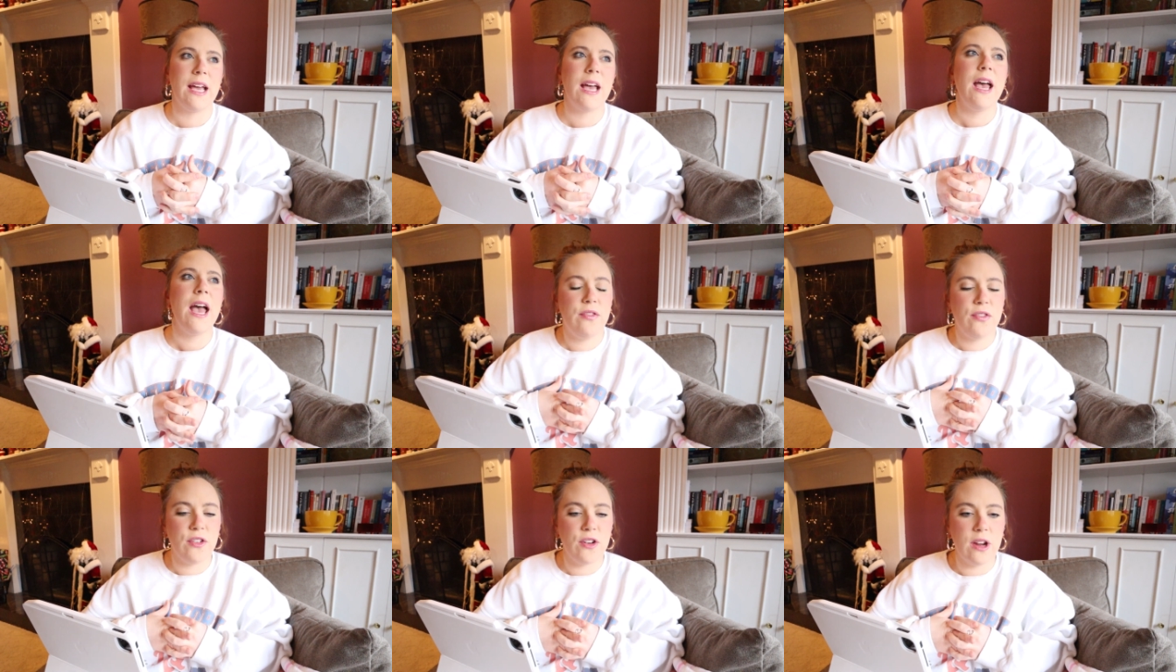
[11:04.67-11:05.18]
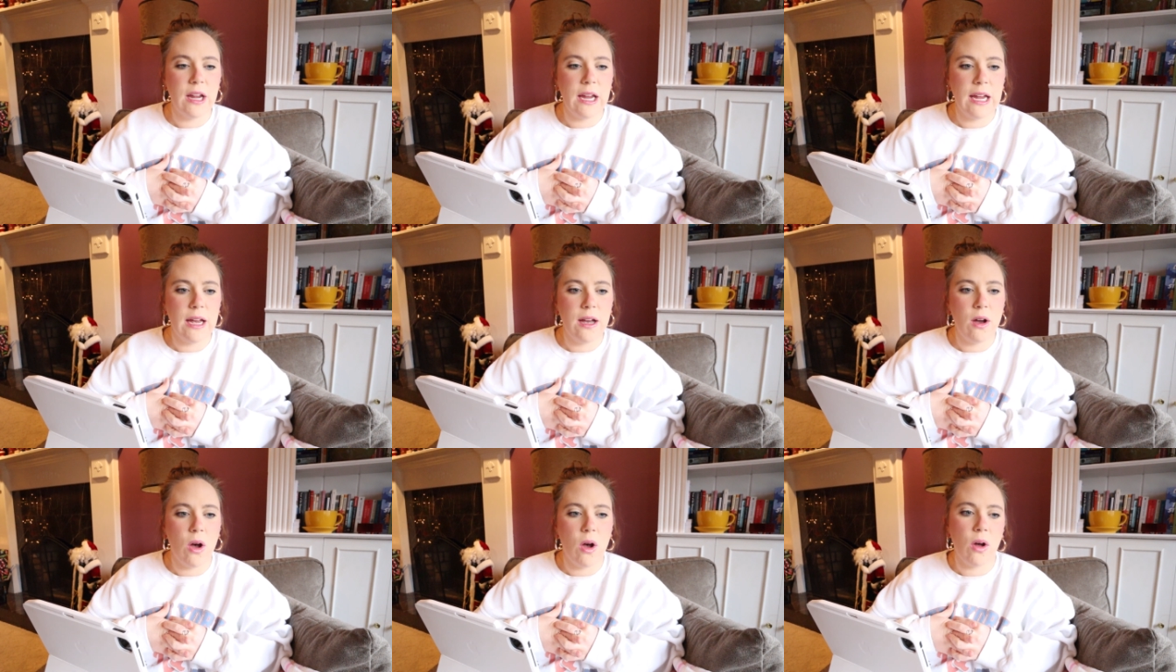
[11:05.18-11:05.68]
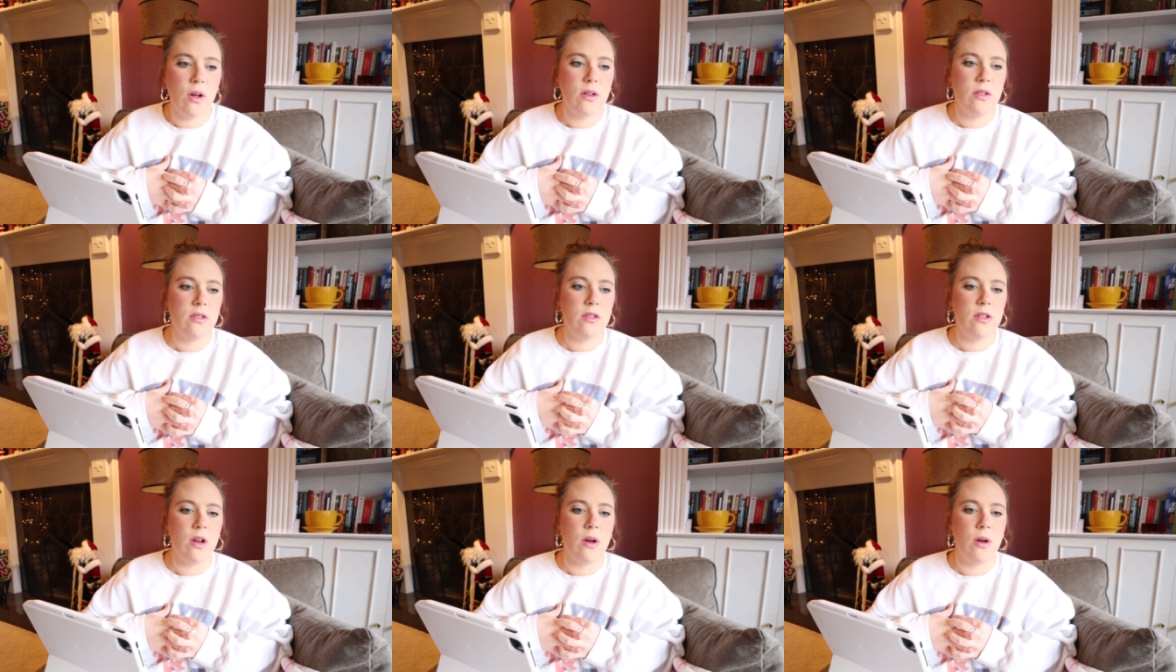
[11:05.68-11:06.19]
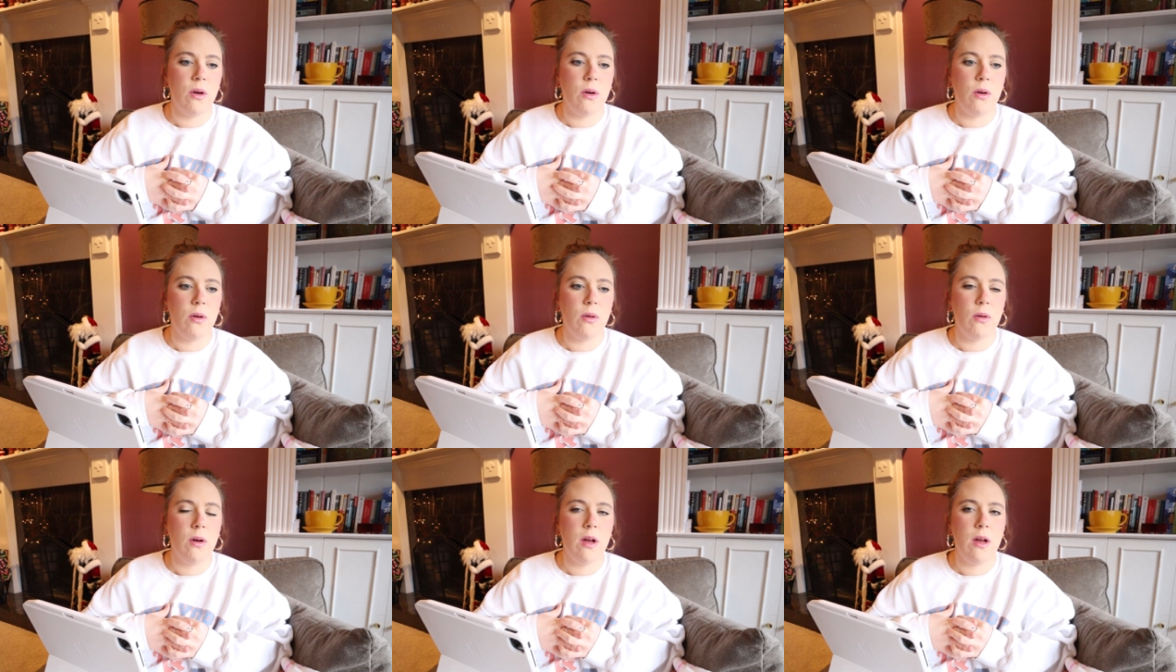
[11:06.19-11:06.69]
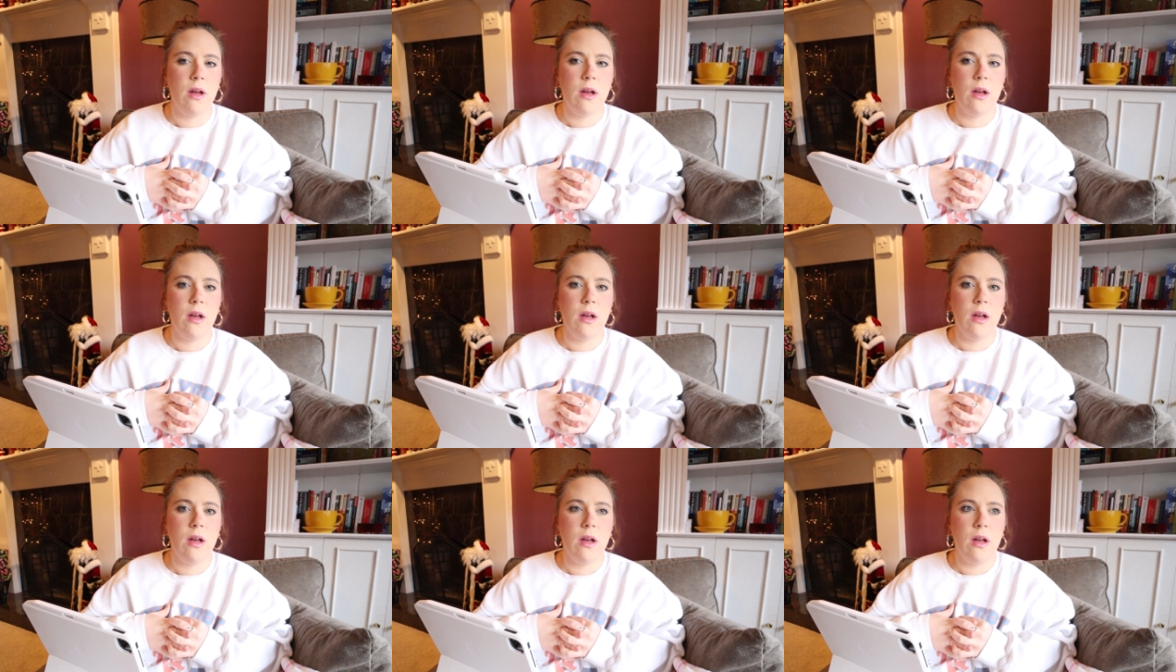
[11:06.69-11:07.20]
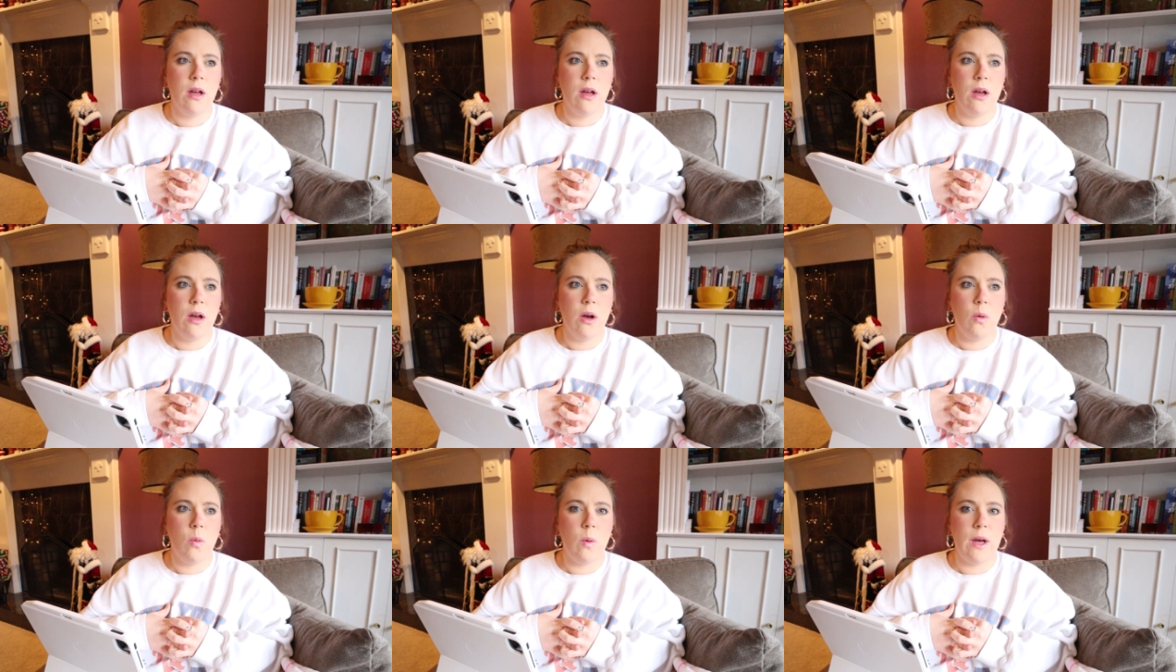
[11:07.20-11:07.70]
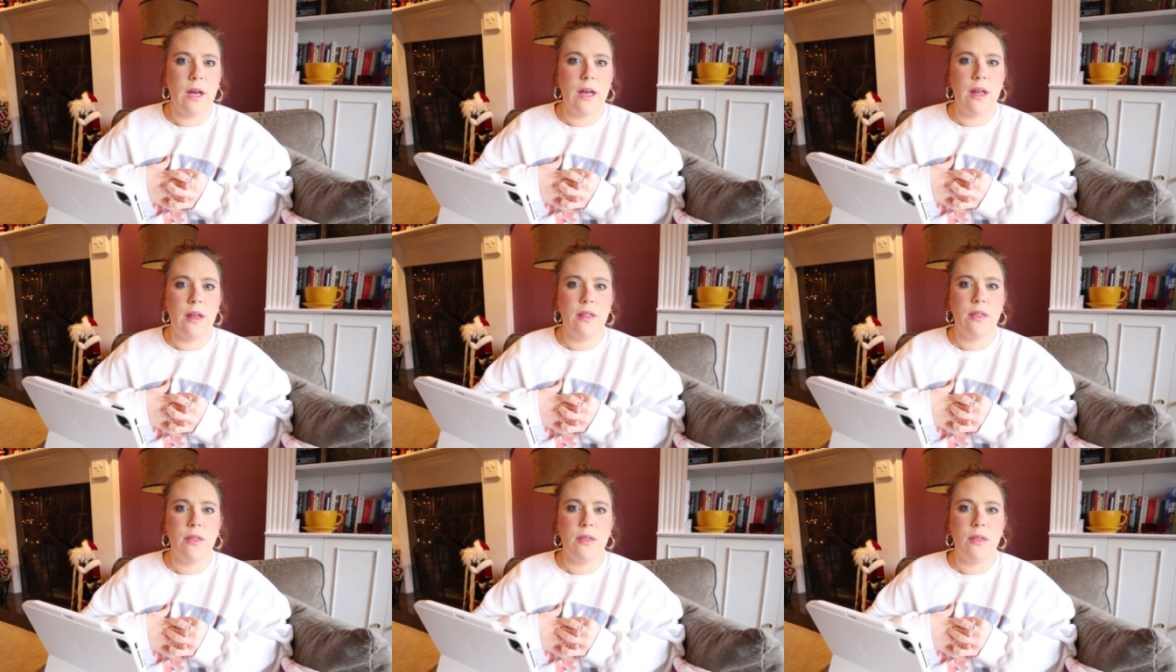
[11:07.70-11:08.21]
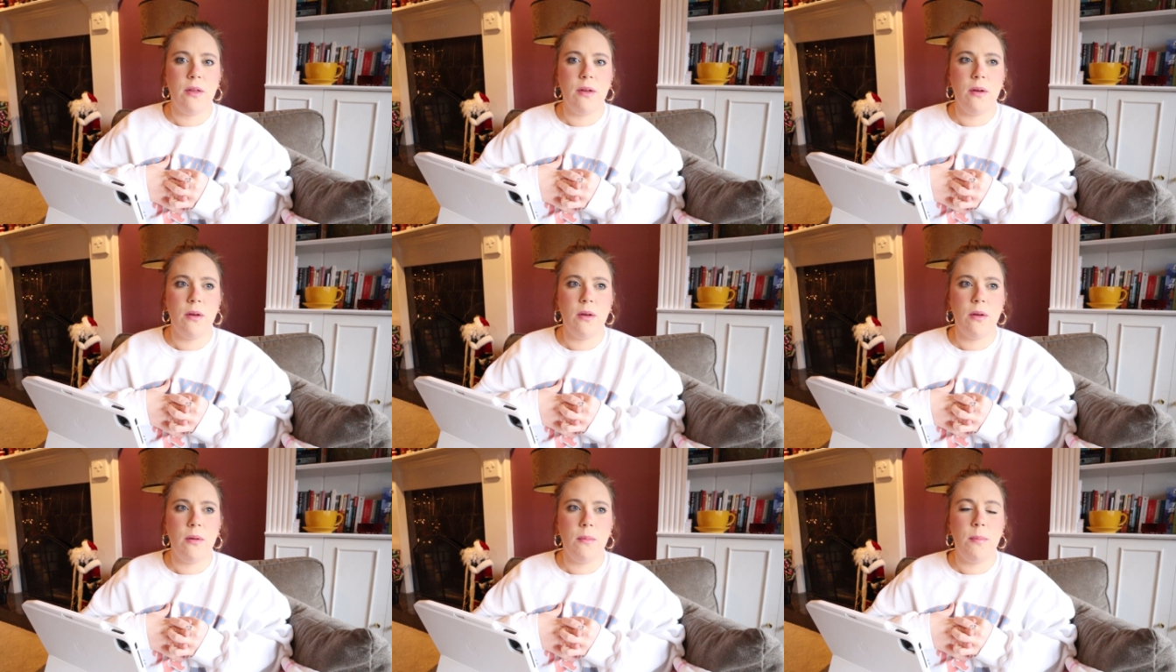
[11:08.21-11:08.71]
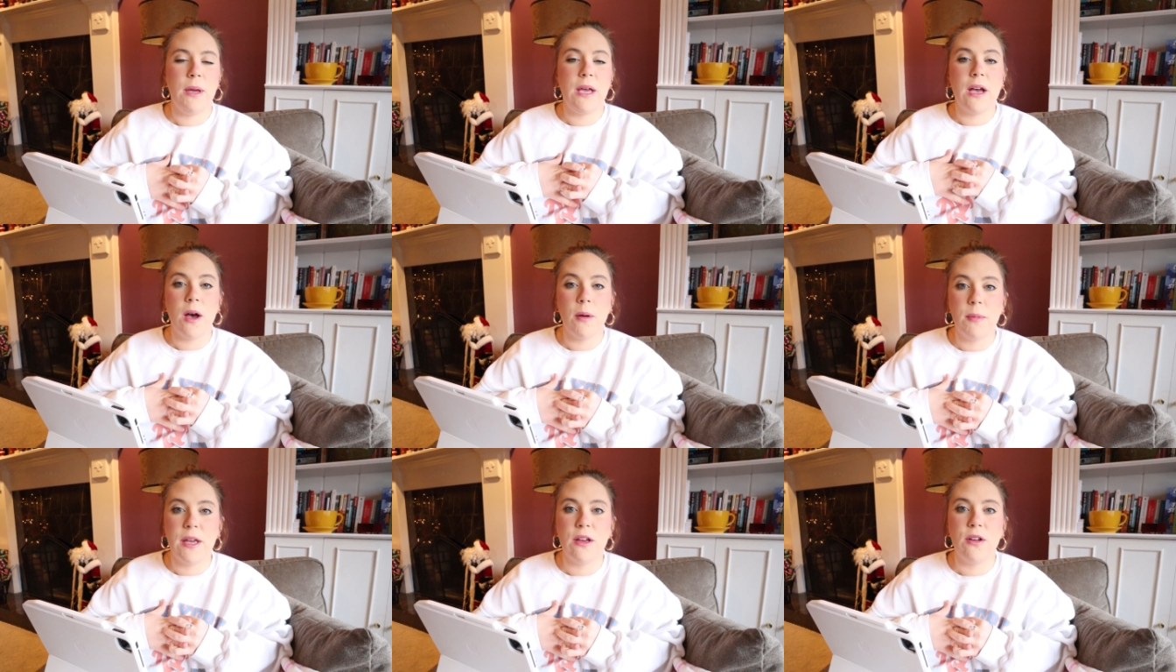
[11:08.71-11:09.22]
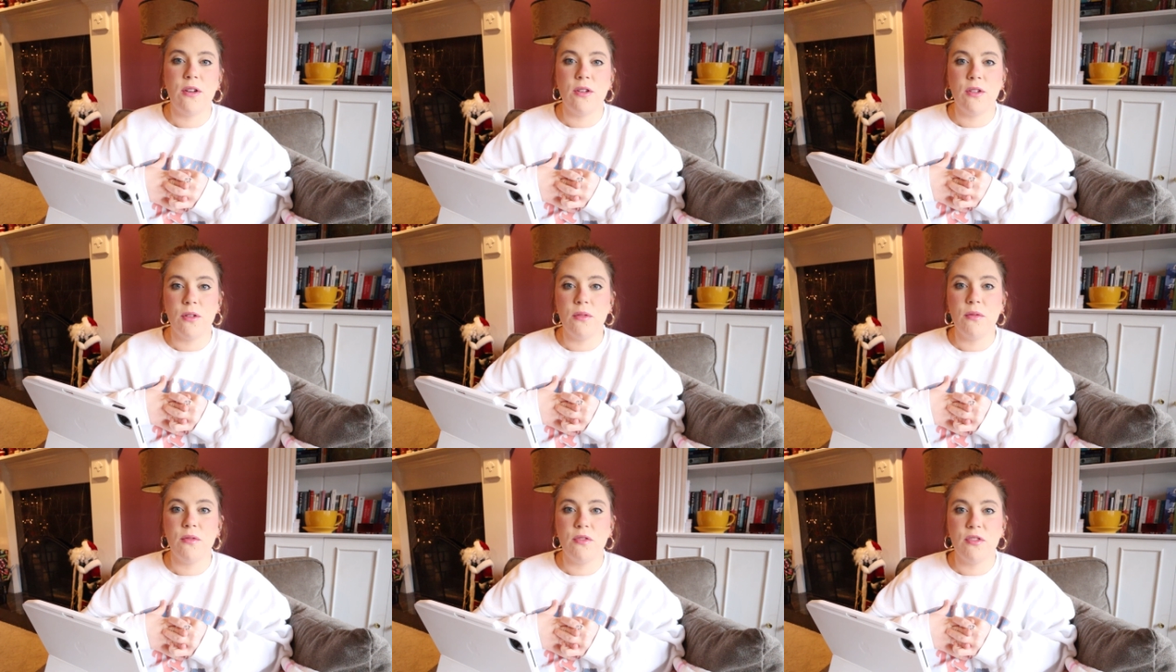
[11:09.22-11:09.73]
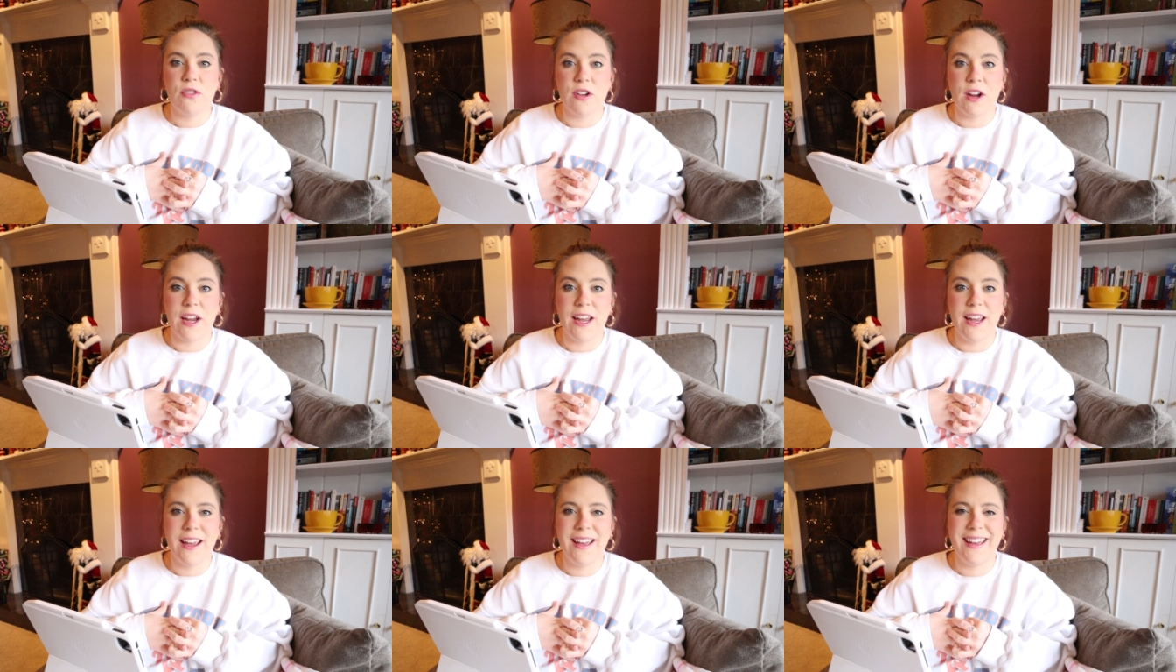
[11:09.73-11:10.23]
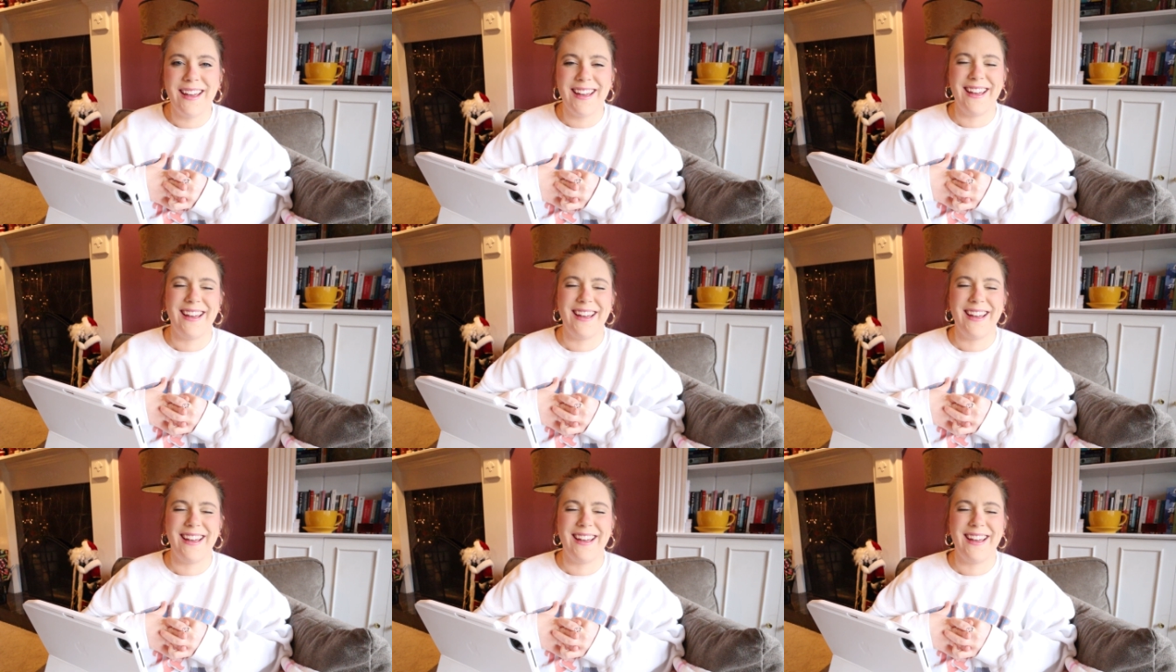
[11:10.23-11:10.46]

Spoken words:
Free also with becoming gluten-free.